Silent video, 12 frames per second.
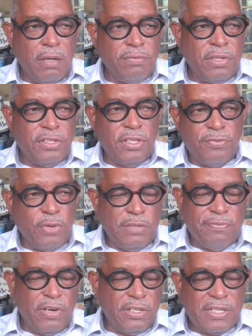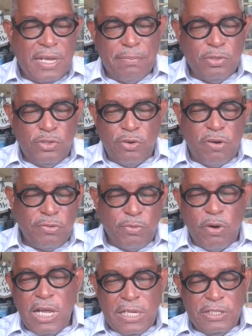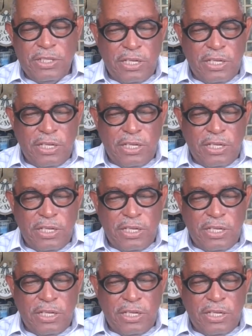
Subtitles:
This is what, for example, George Wallace